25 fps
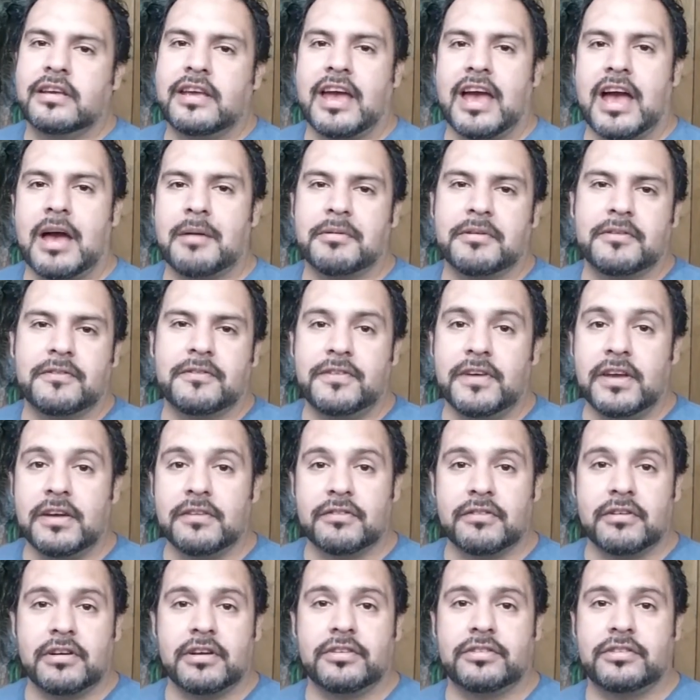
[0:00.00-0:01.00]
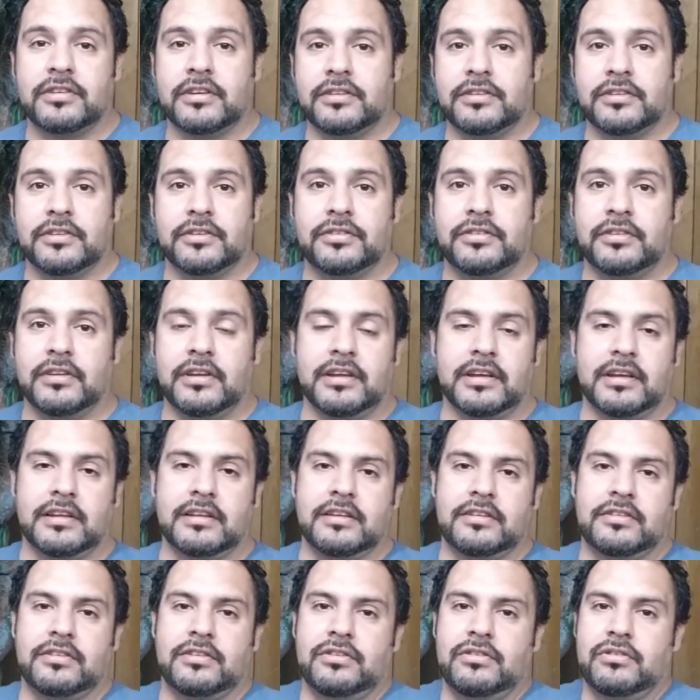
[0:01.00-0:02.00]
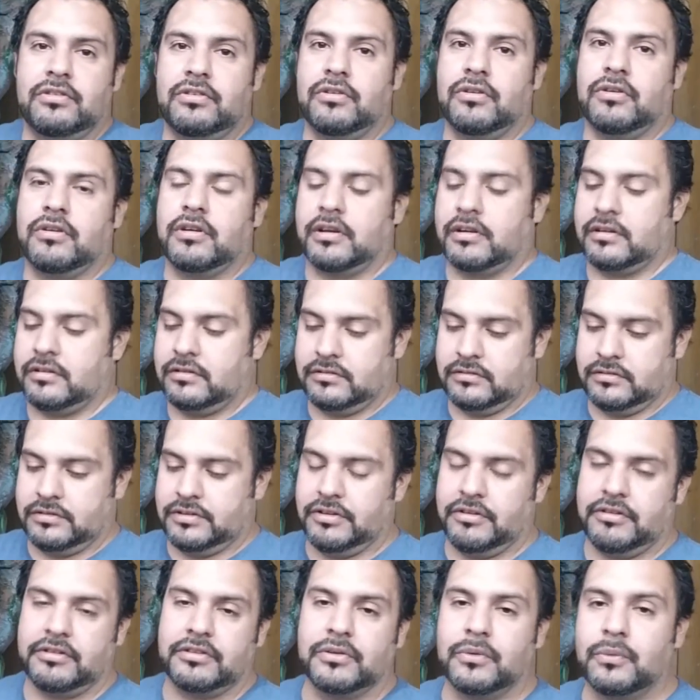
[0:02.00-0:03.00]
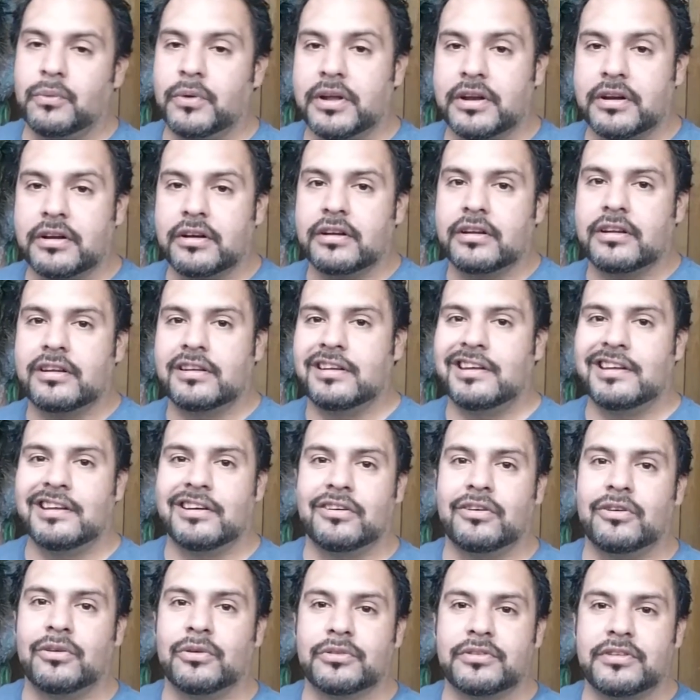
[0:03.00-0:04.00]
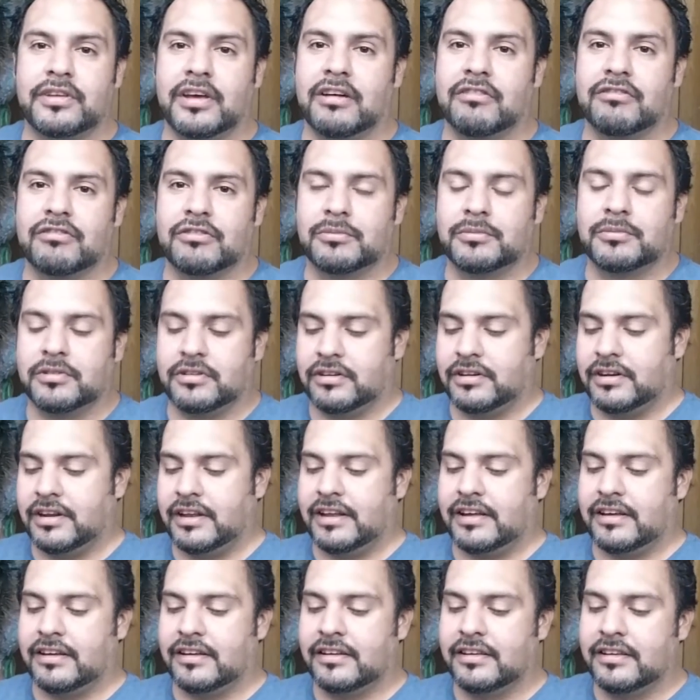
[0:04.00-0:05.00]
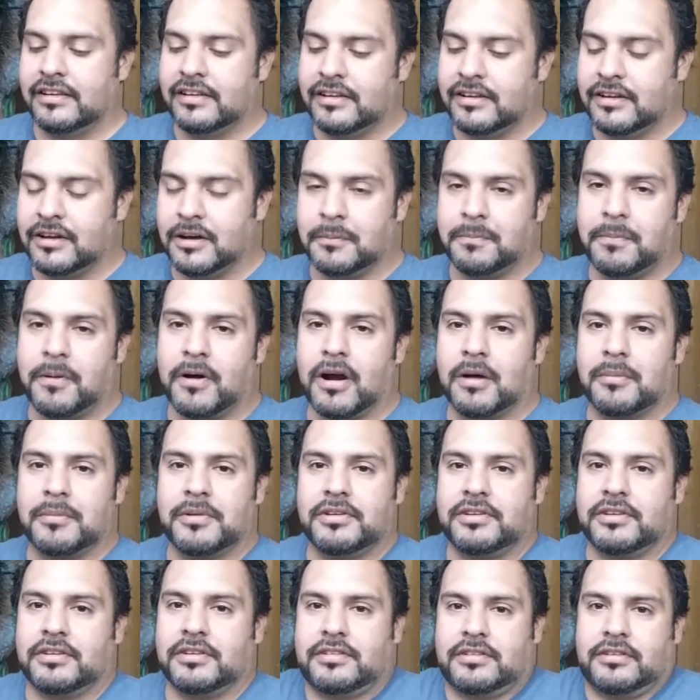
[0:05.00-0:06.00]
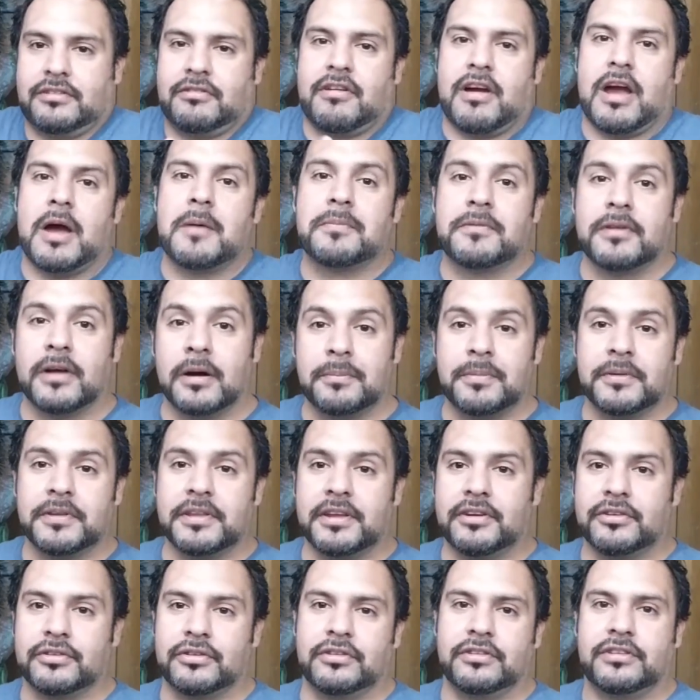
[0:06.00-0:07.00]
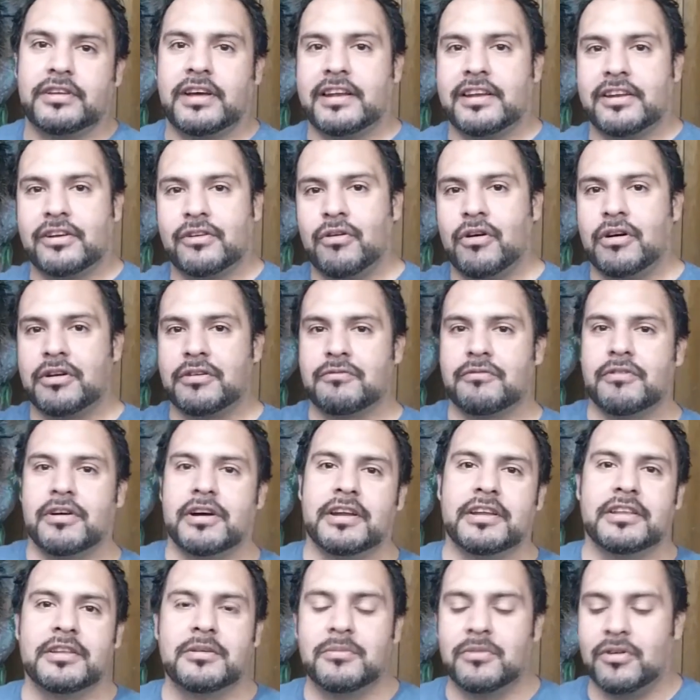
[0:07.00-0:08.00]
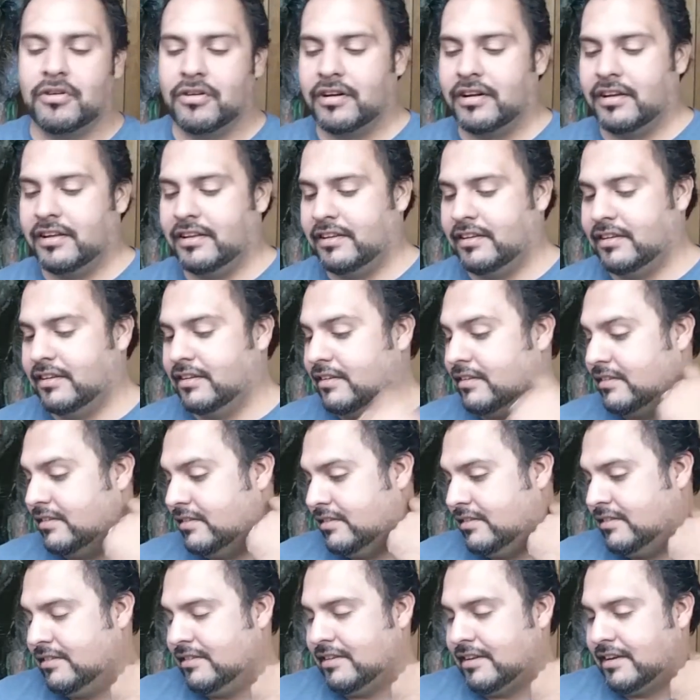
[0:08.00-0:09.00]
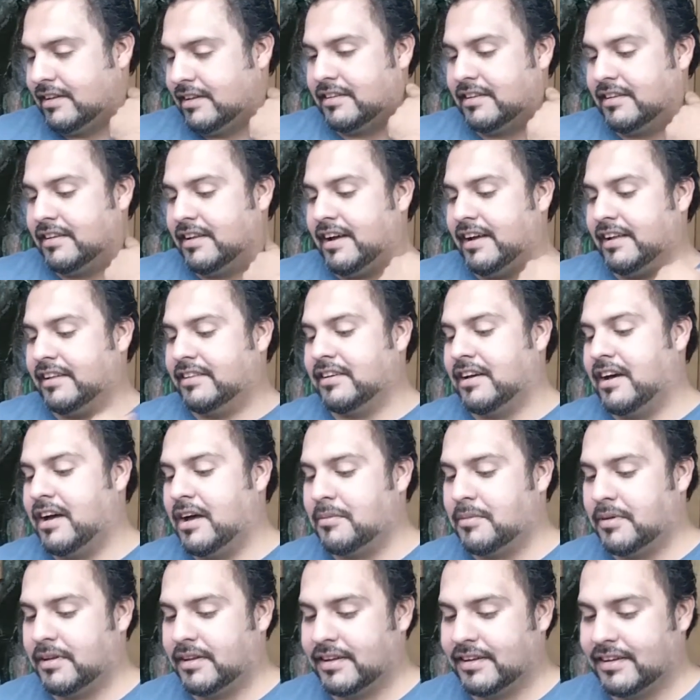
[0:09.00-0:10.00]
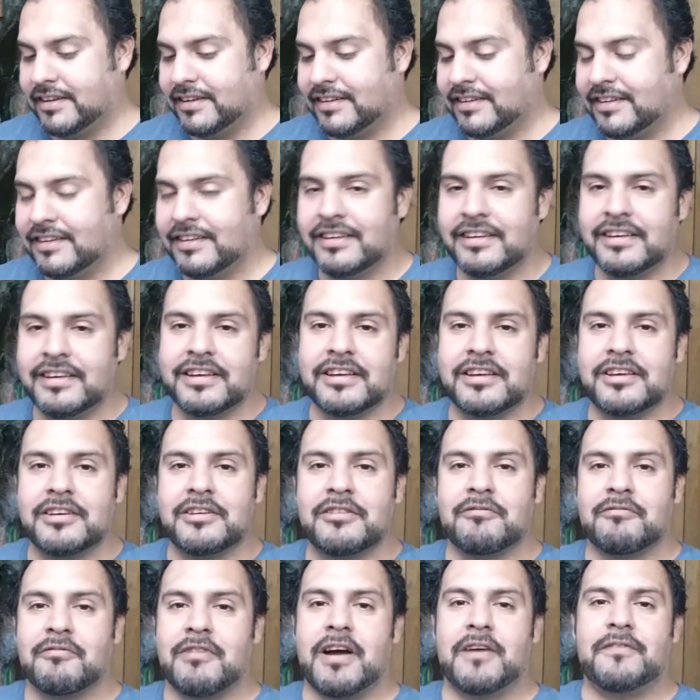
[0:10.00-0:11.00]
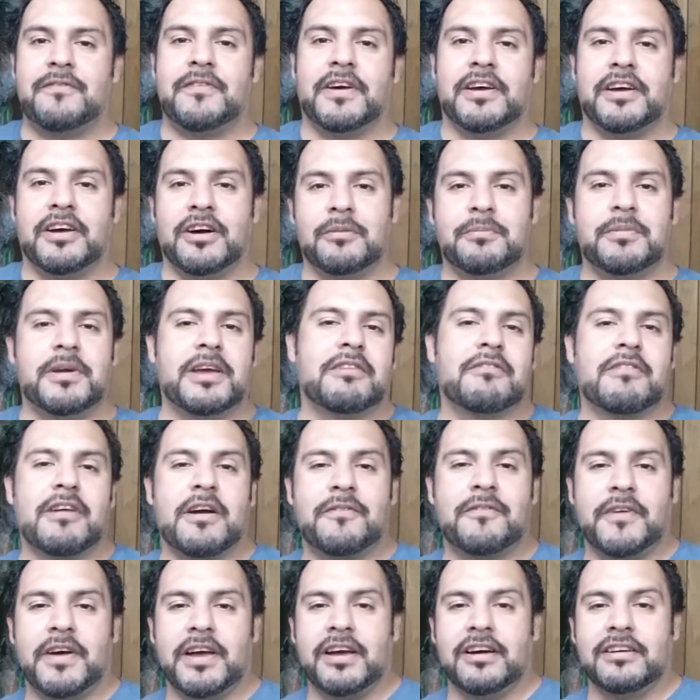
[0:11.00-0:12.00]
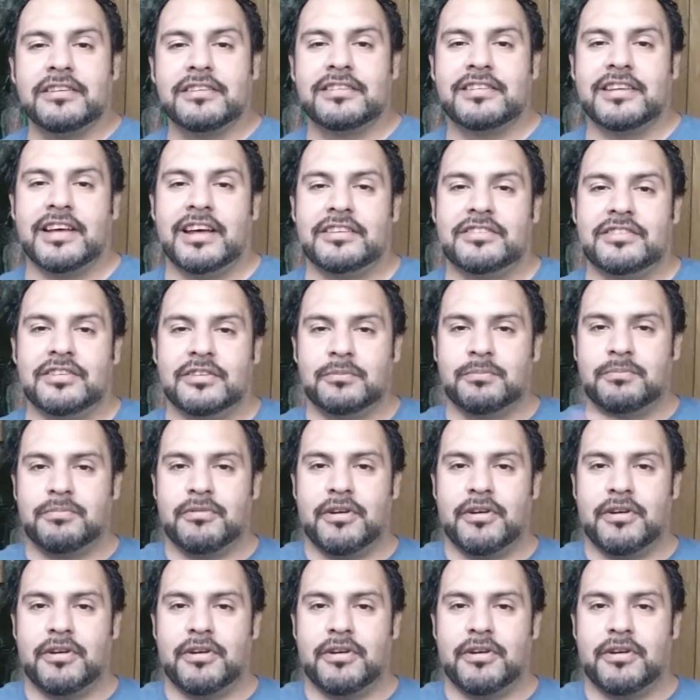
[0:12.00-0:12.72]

cabin feverish as they're sitting in this New York during the winter in a hotel room or in an apartment, just cramped up in there. So they decide to go on a run in the at the nighttime, and Raphael, being Raphael, decides to